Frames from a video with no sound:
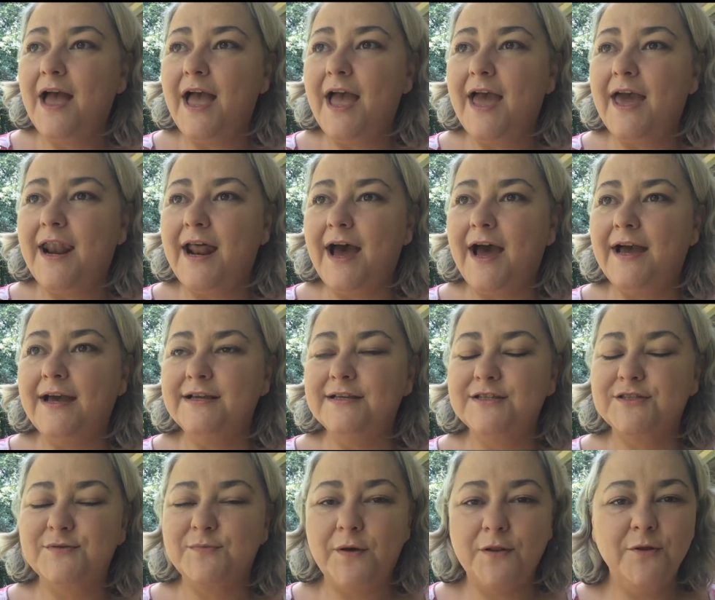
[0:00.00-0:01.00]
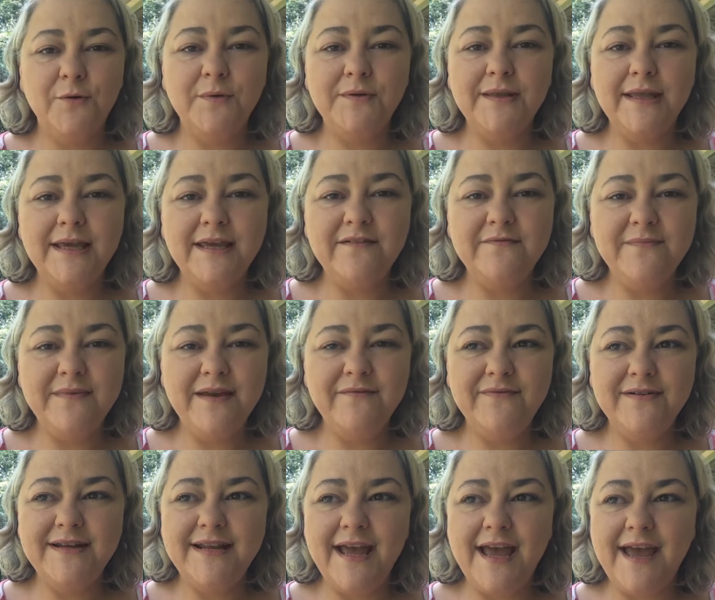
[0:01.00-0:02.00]
And I swallow what they give me
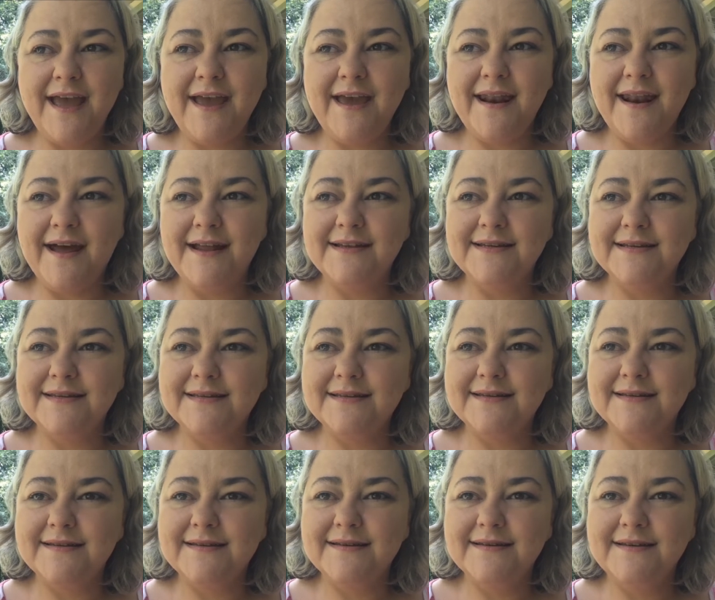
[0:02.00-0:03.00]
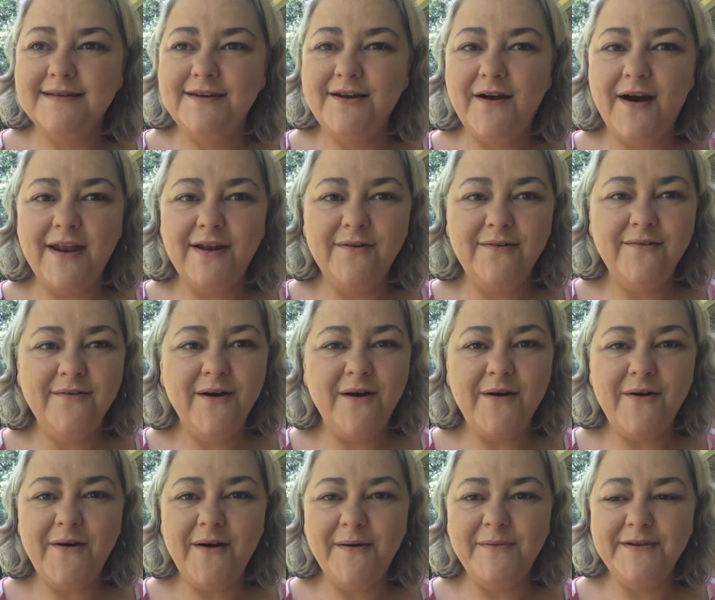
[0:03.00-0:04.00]
every day, and I just, I don't
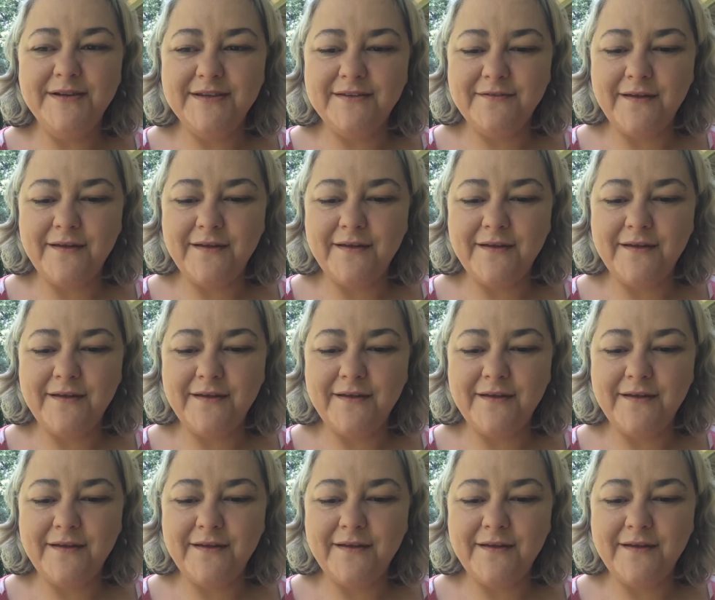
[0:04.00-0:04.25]
know. I